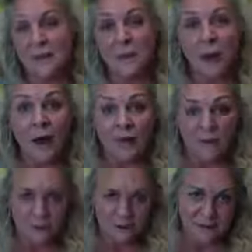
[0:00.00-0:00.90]
from the
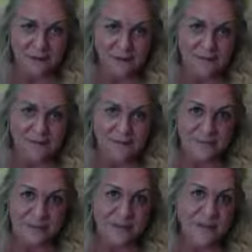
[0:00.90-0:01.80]
wild ones
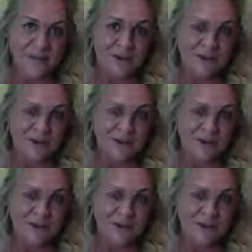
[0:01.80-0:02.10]
too.